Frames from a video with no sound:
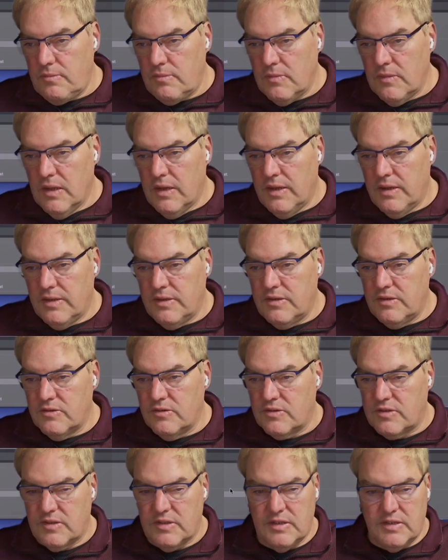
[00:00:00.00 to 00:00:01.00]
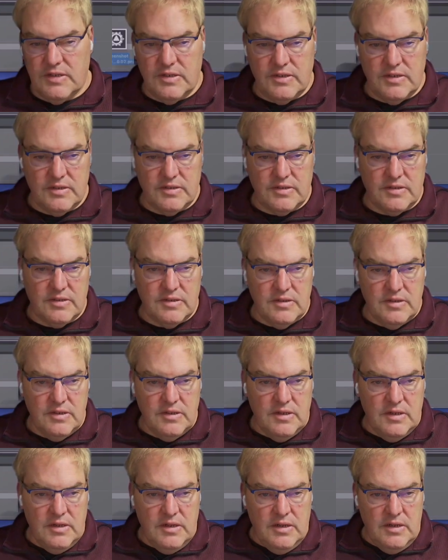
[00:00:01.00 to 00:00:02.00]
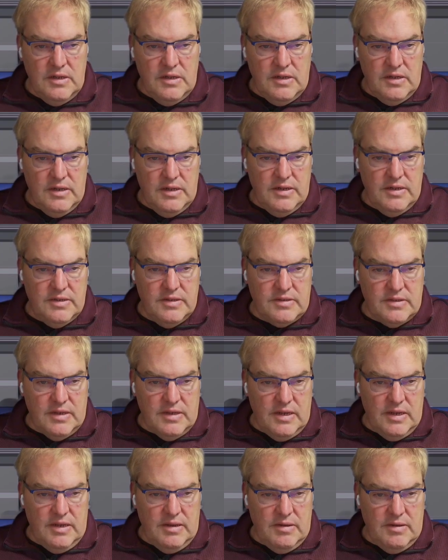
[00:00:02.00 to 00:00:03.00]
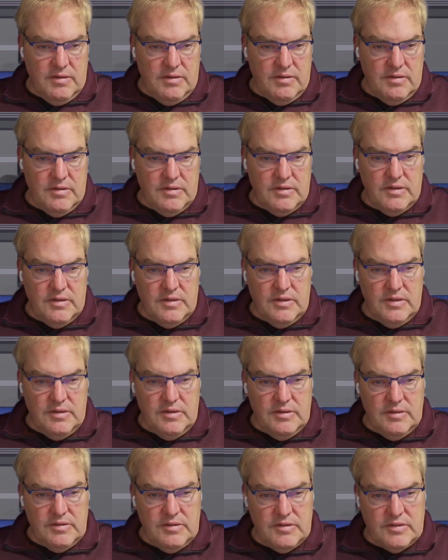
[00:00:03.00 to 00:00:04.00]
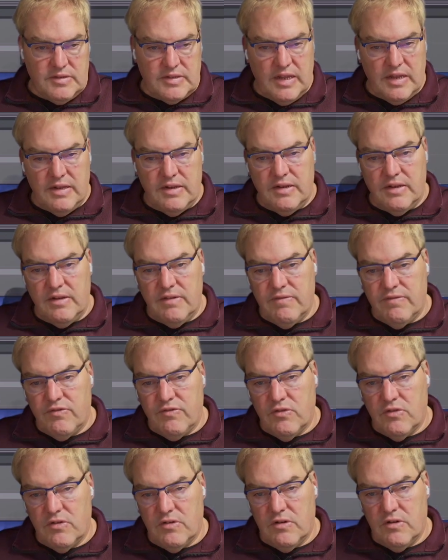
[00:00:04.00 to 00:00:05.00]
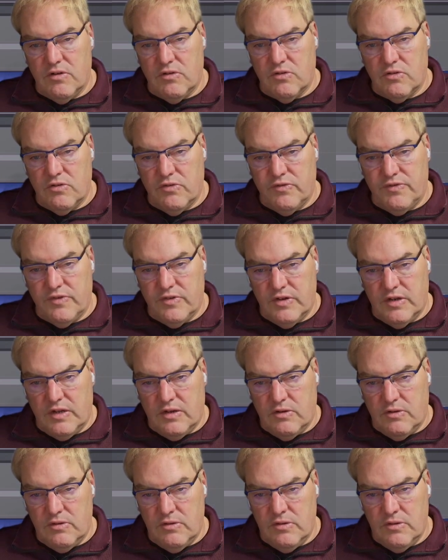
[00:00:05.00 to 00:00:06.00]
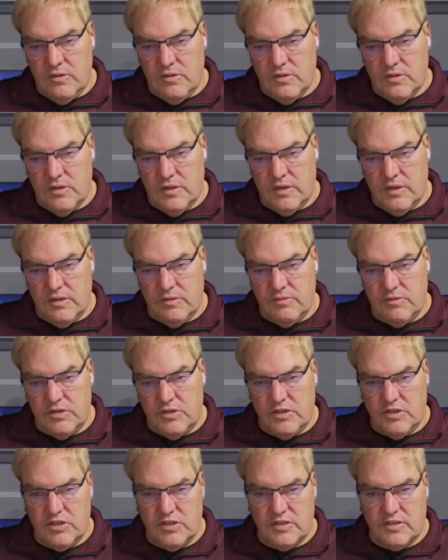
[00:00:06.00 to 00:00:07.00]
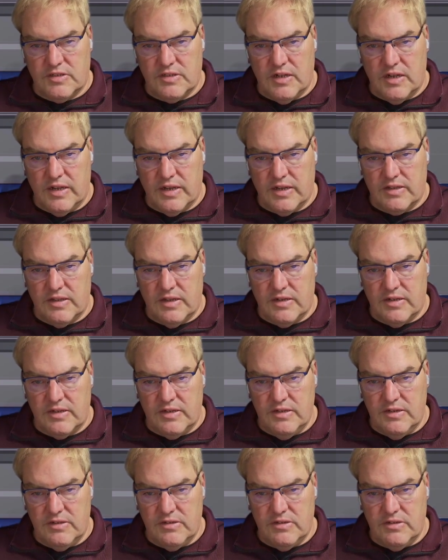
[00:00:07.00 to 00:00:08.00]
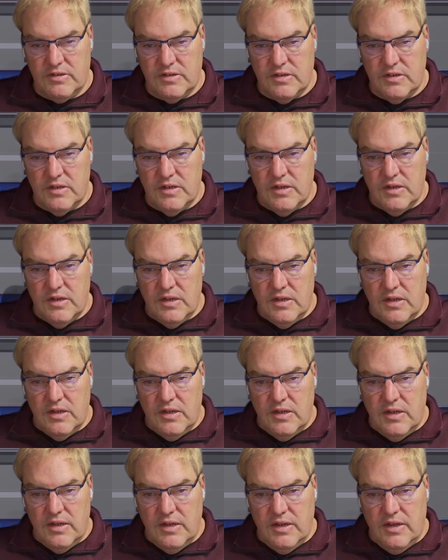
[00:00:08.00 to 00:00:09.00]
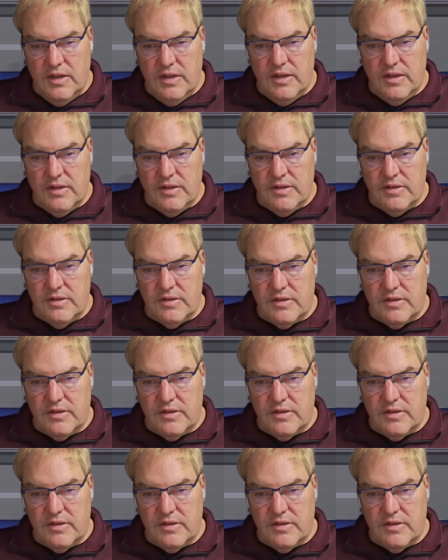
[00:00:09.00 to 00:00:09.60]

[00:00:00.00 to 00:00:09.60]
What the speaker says: and use this as a stand-in for a logo for now. And we just select that here. And